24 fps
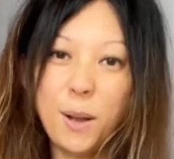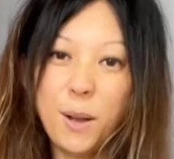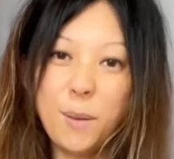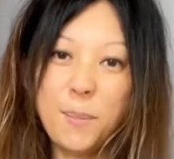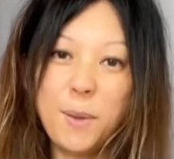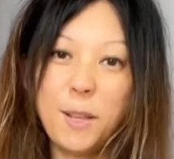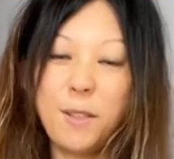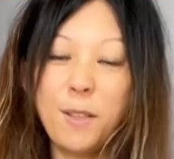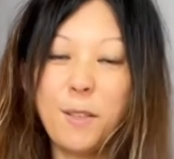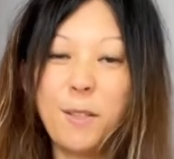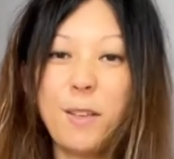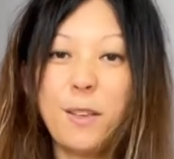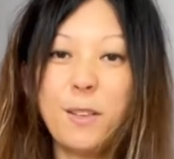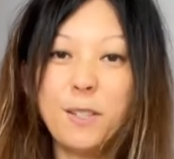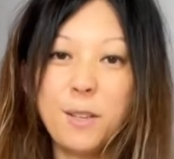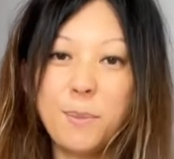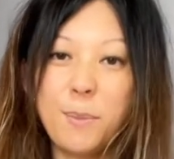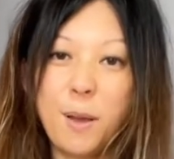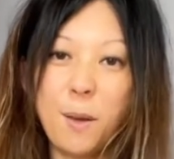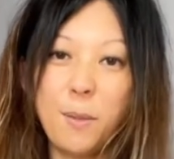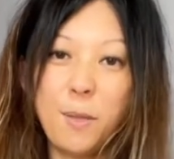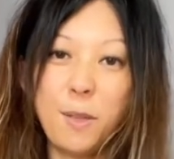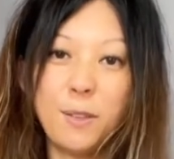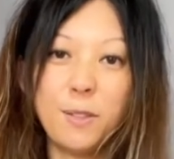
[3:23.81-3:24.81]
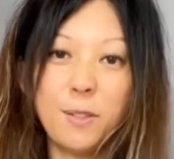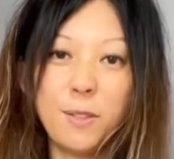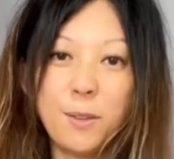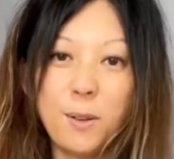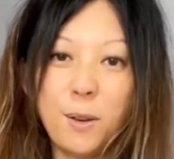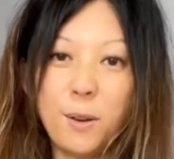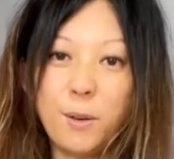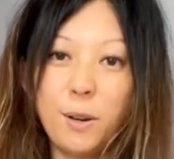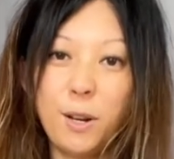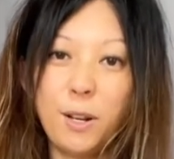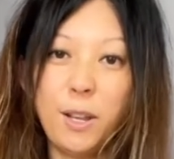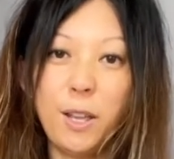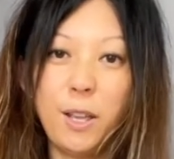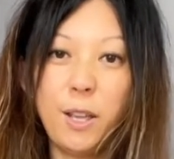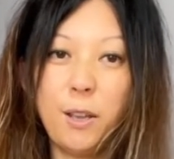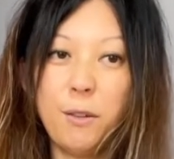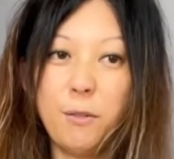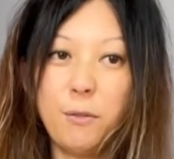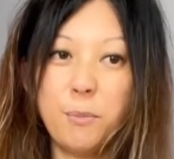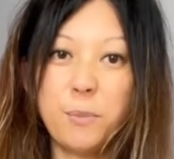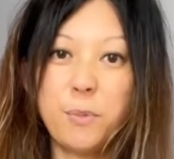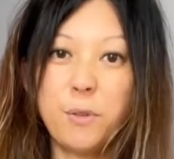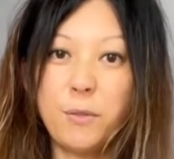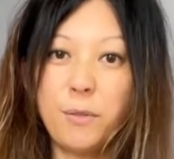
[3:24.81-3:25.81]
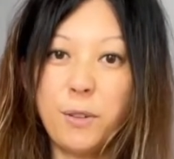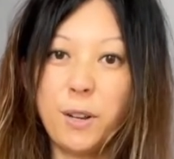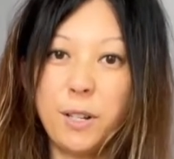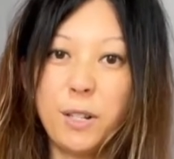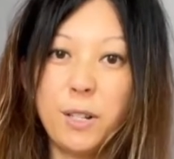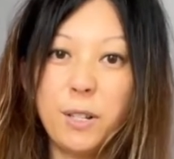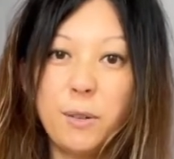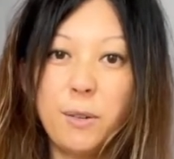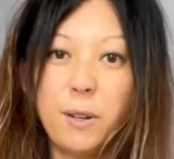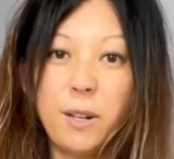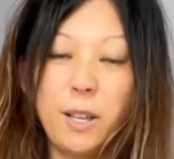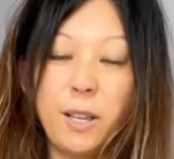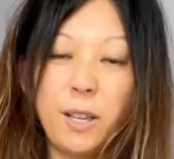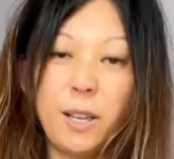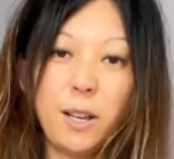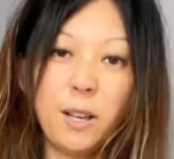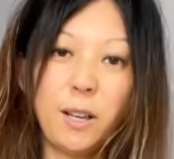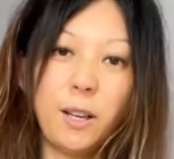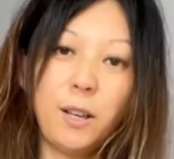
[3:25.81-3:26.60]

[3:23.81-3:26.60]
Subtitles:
many things about this already, if professionally,